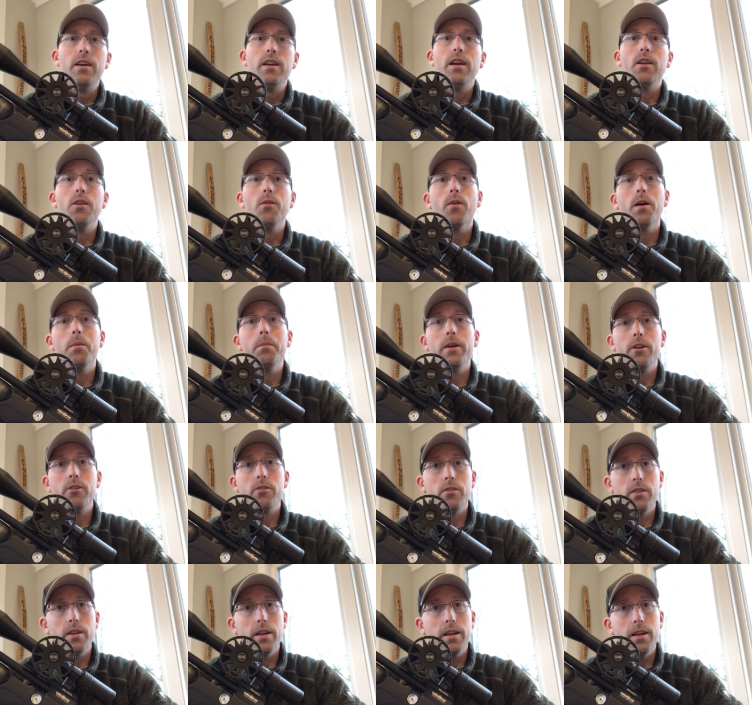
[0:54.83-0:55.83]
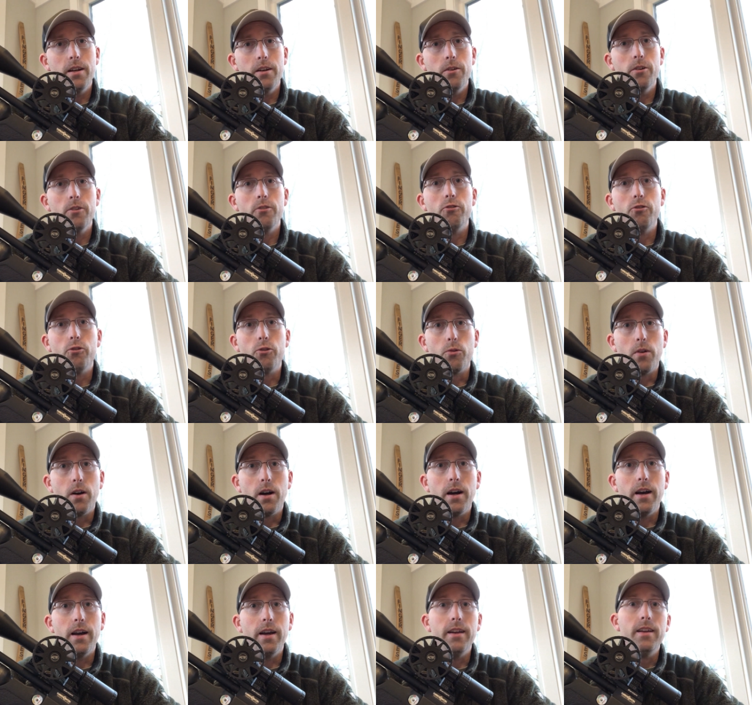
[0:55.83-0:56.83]
and you want to make sure that air is
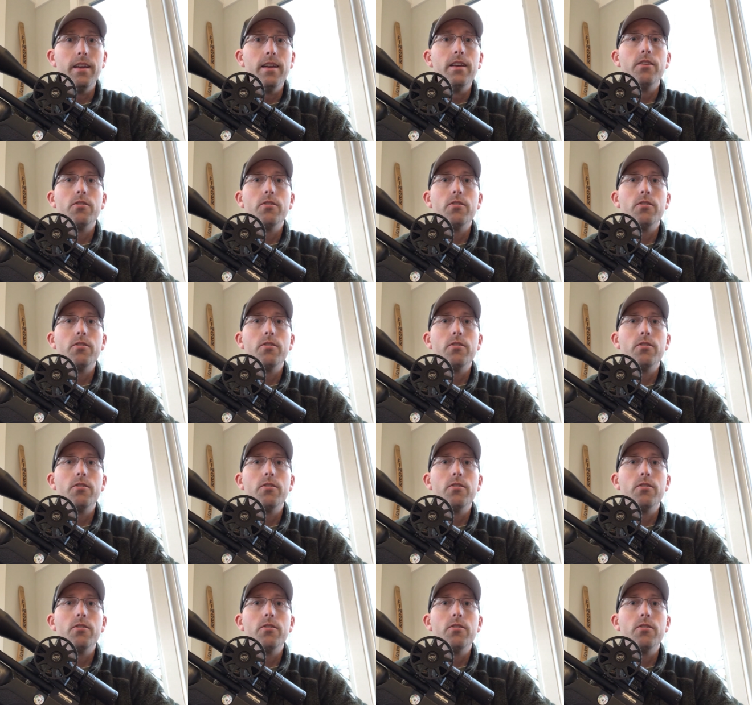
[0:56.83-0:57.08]
dry,